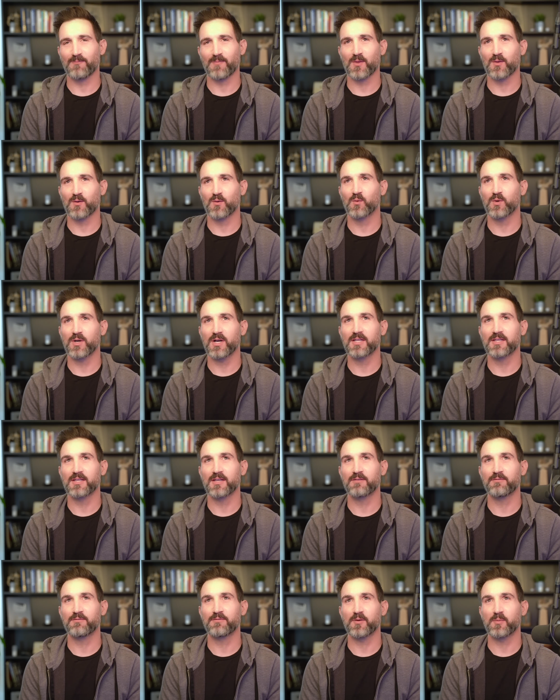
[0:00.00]
What I
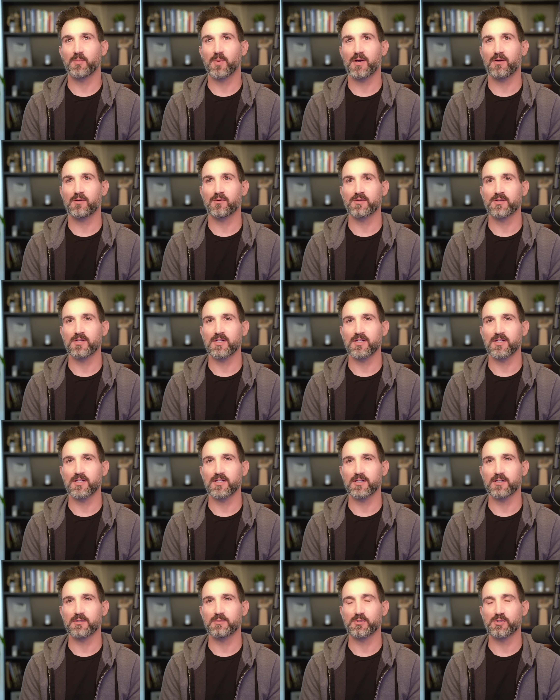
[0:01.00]
love about uh,
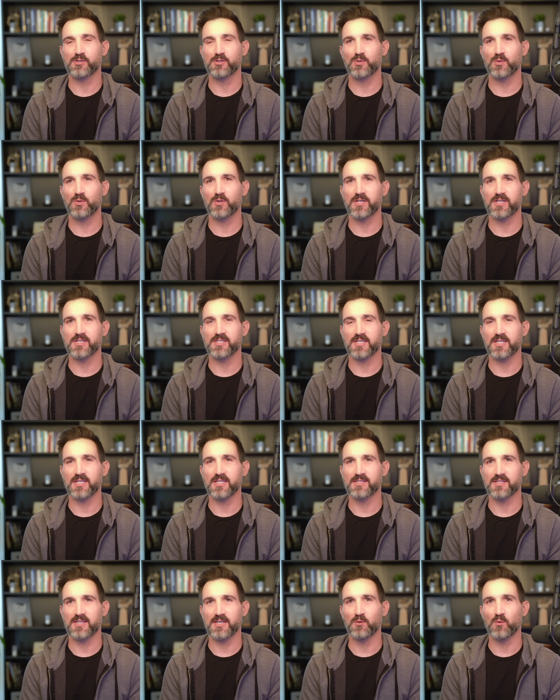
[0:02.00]
your story is that it,
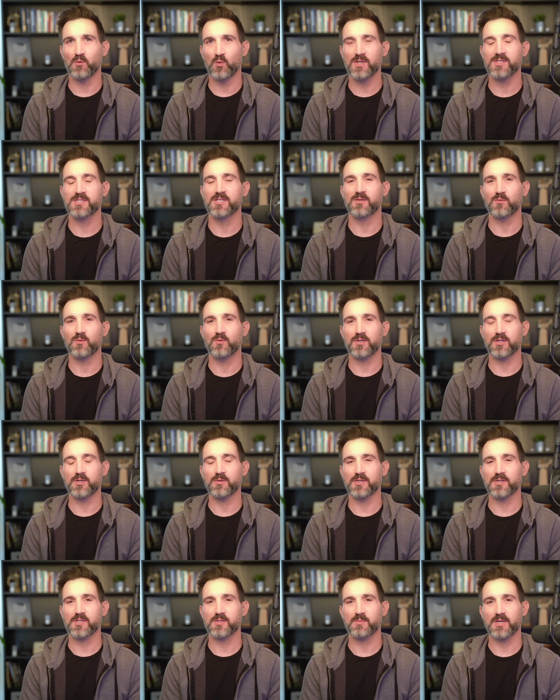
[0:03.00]
it wasn't what you
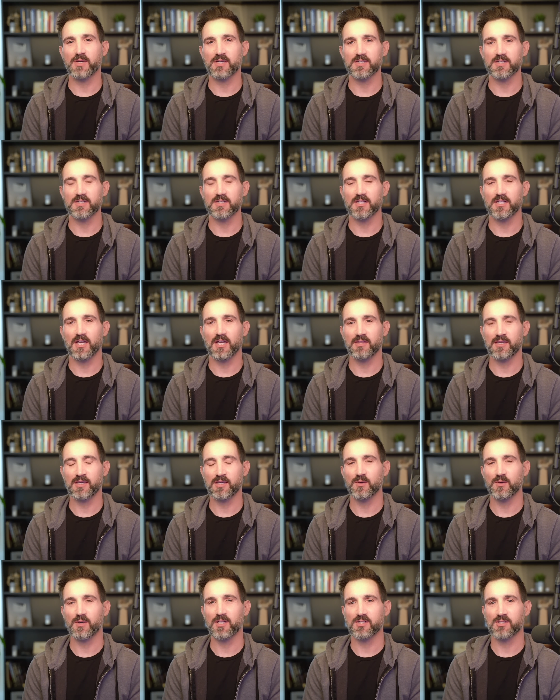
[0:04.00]
expected. Like, I think you
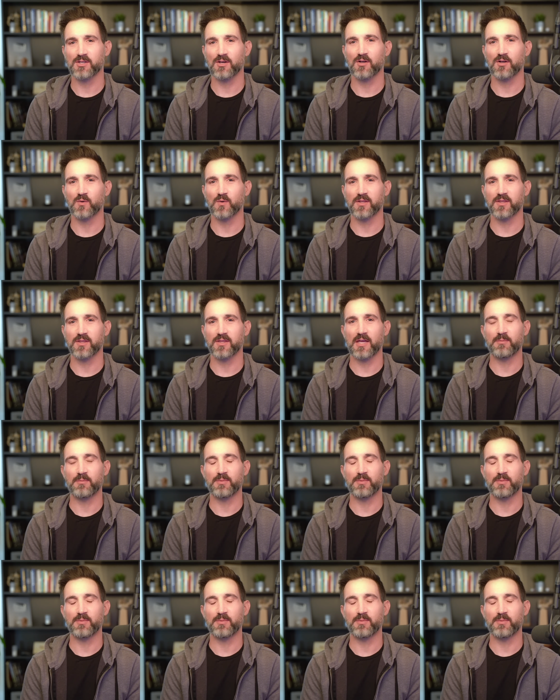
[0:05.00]
had a talk with Eben